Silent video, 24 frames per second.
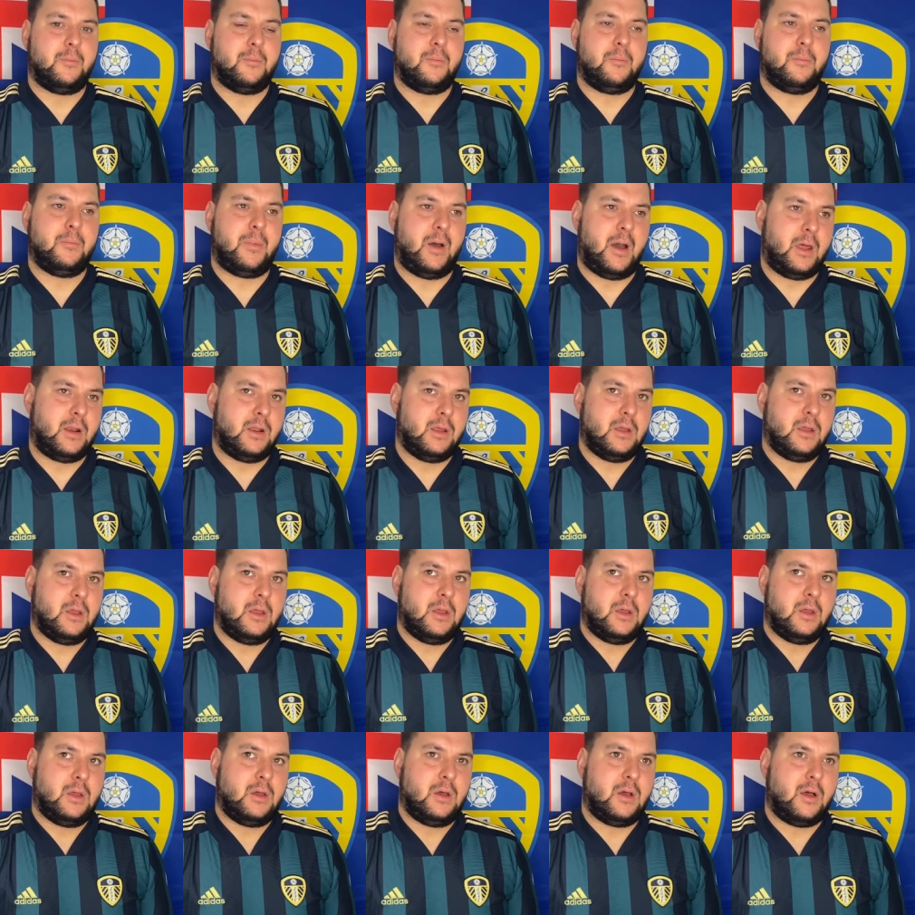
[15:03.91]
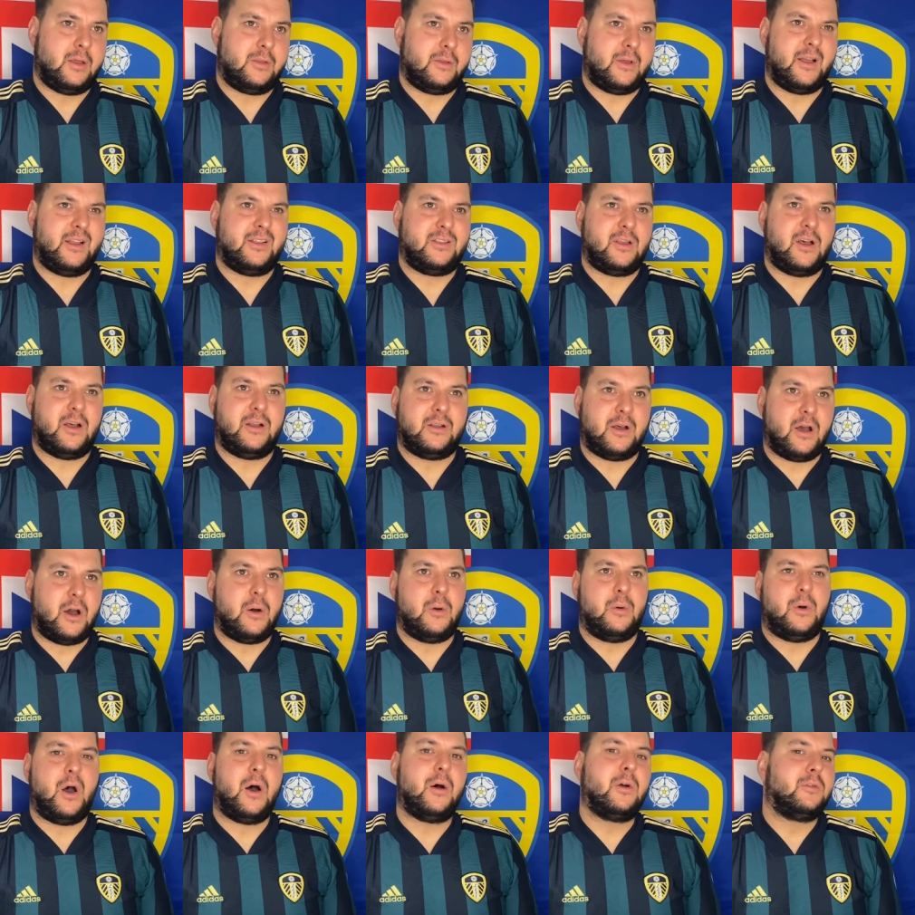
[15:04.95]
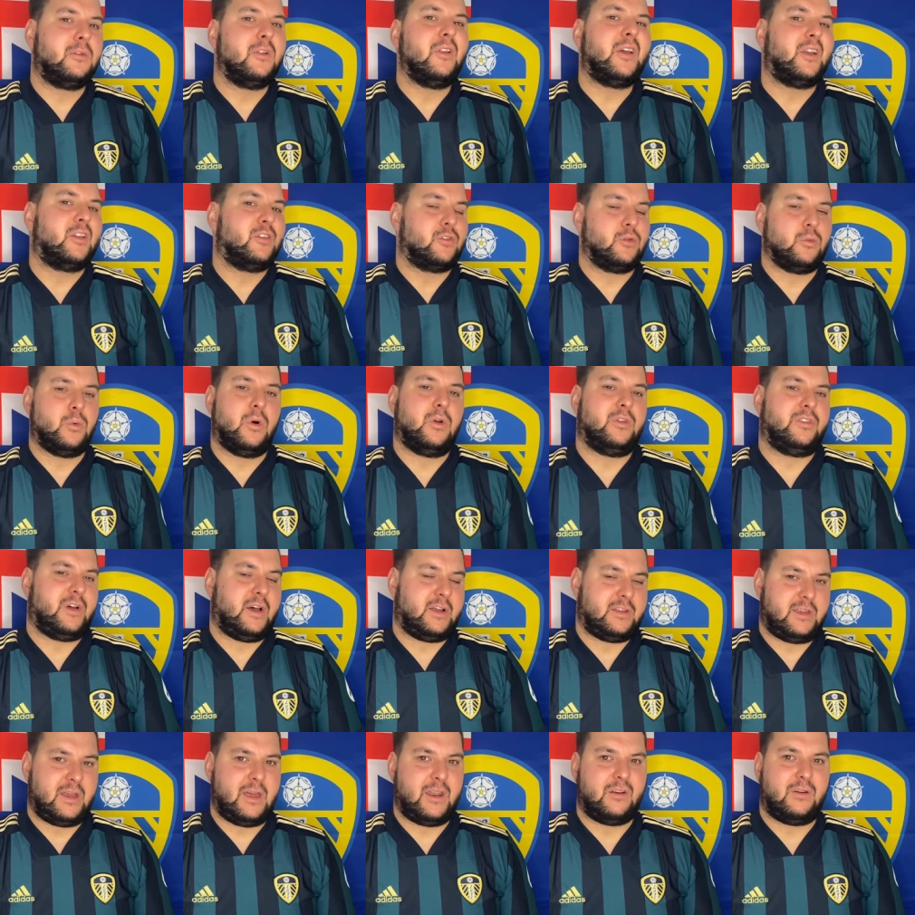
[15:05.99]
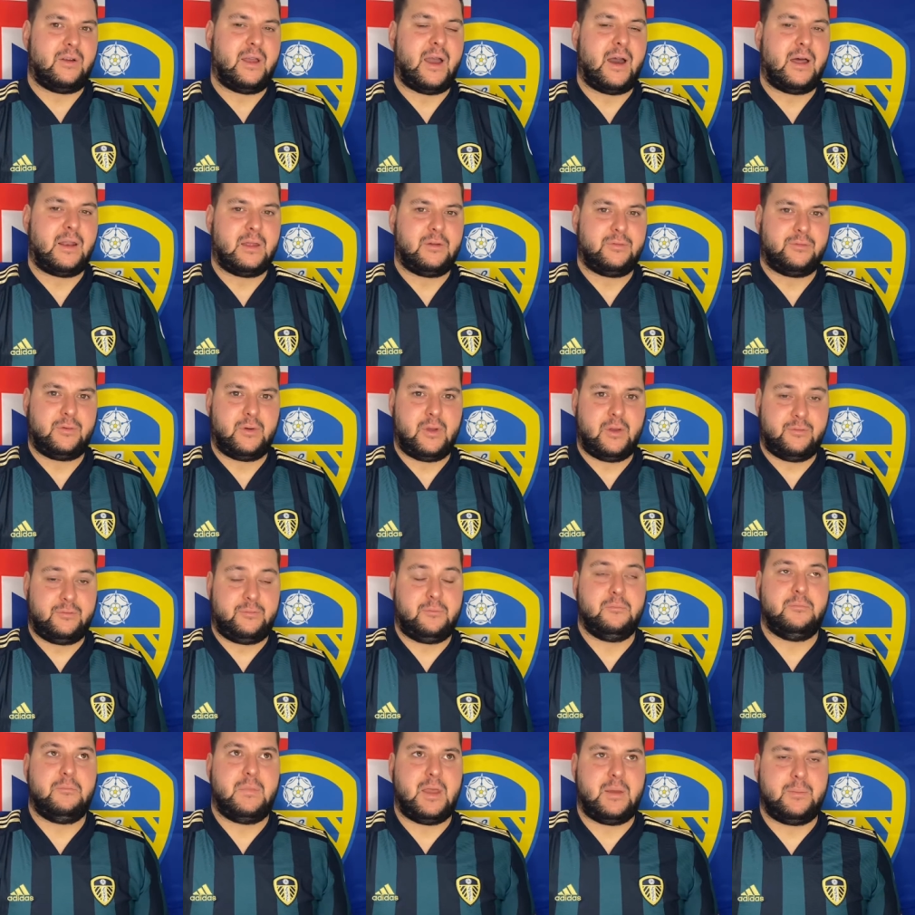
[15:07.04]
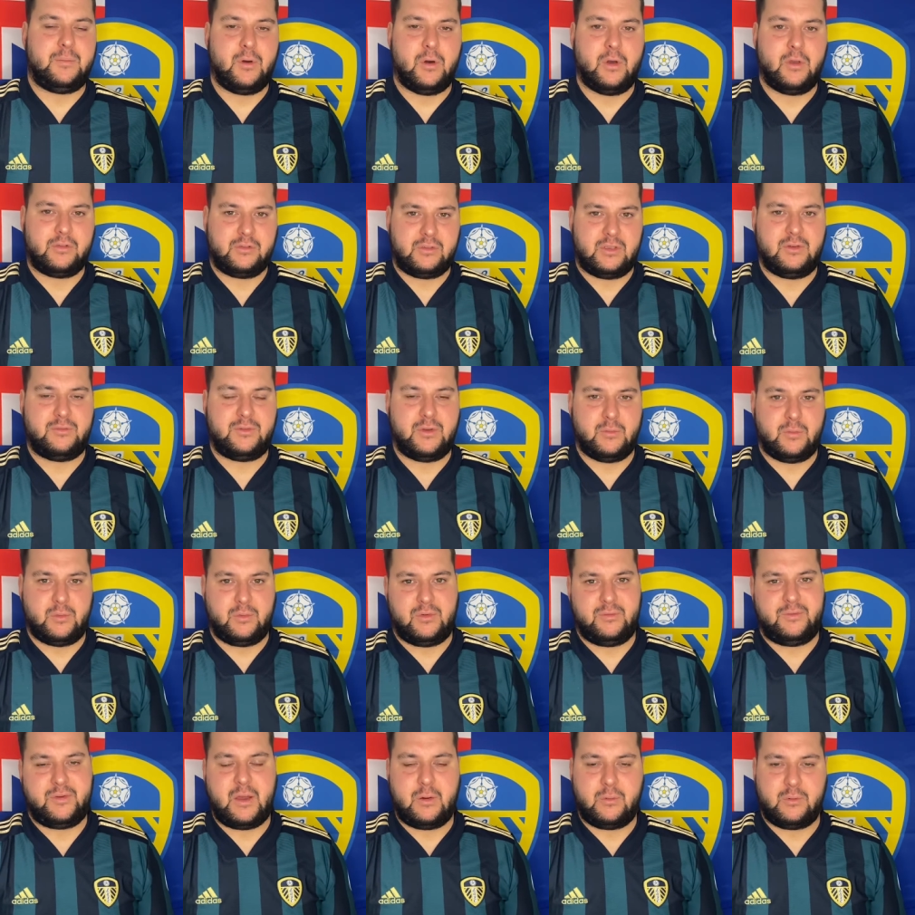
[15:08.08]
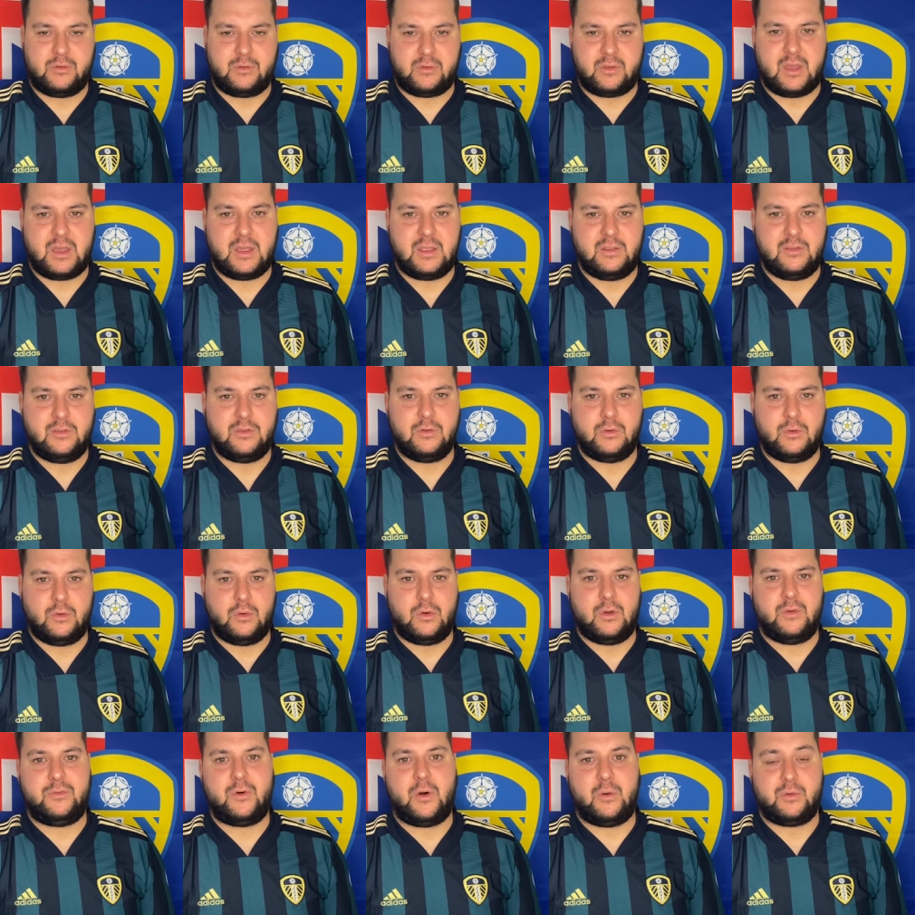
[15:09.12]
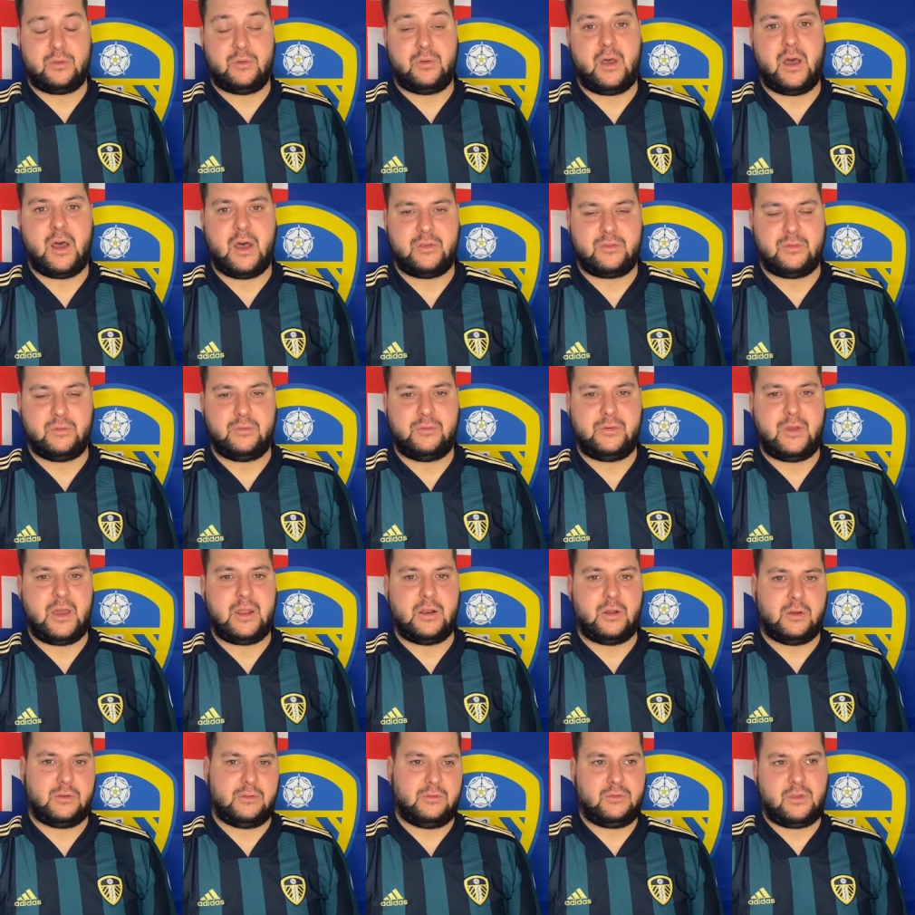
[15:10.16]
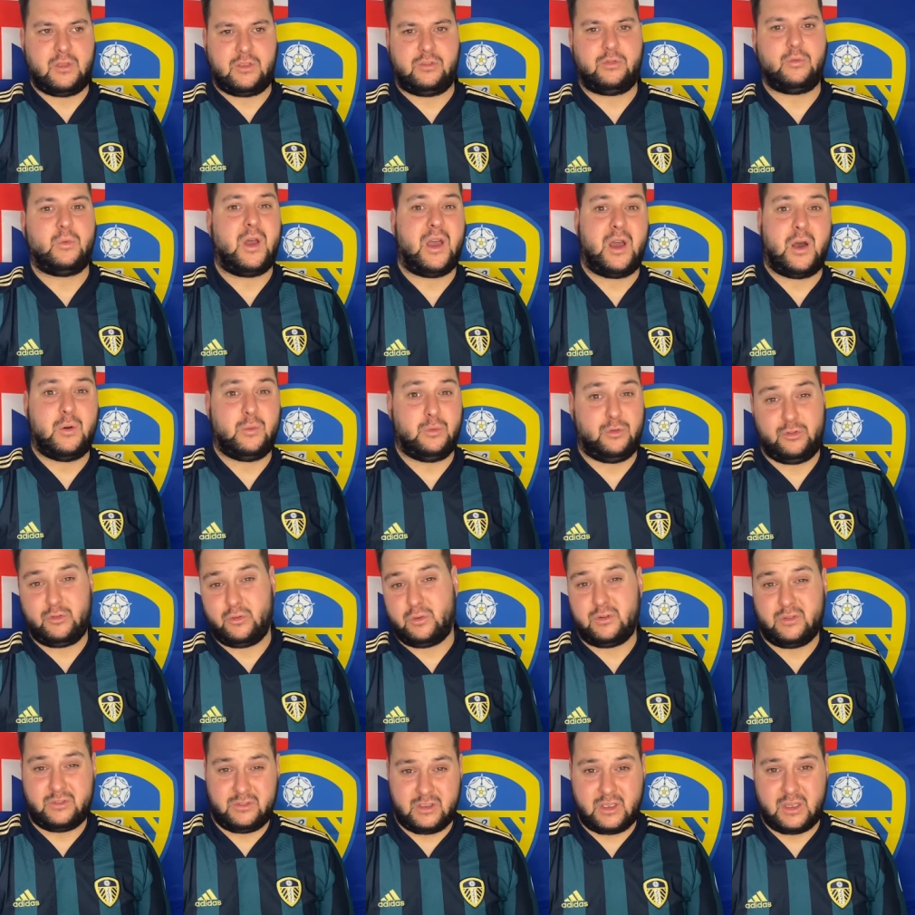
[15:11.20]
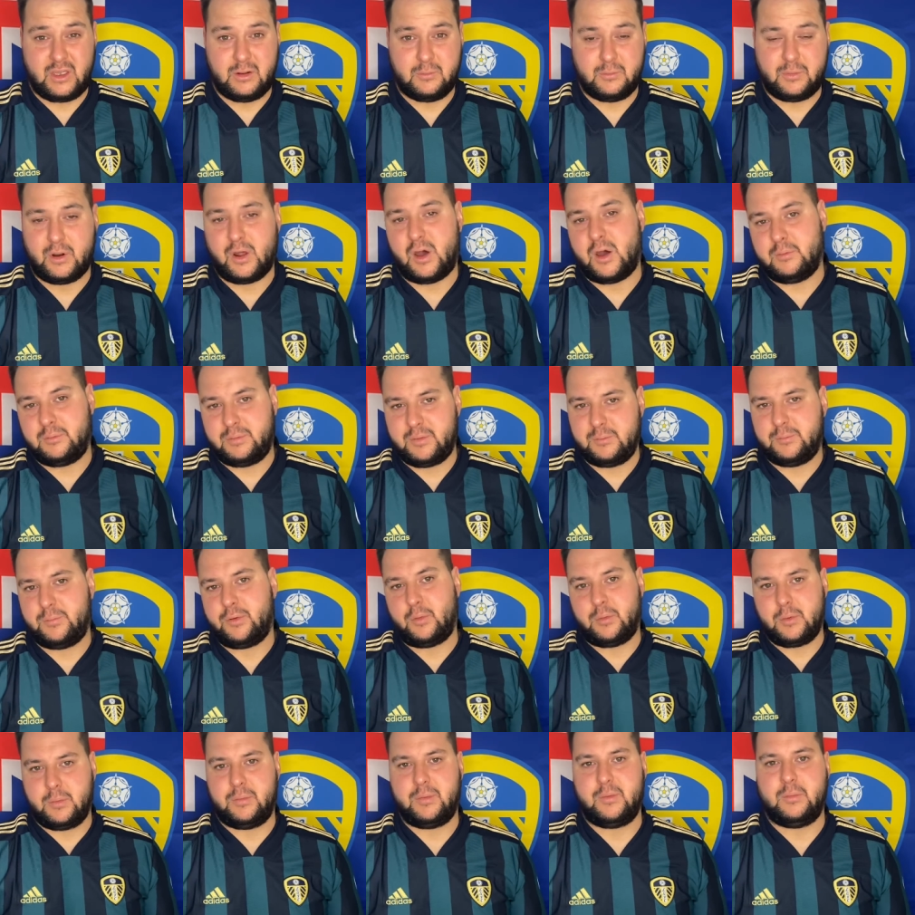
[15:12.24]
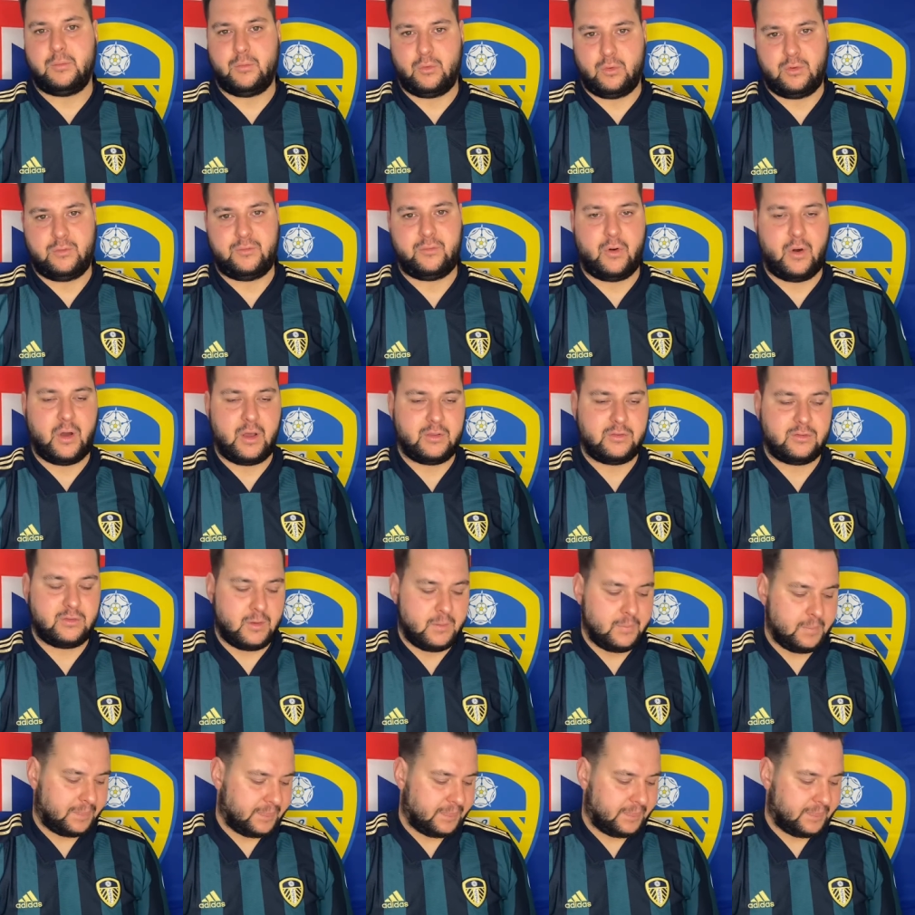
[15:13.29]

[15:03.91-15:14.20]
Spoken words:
But I'd lean towards Arteta out if me personally, if that was Leeds or if I was an Arsenal fan, that's the way I would sort of see it. But I'd be probably a bit more advised.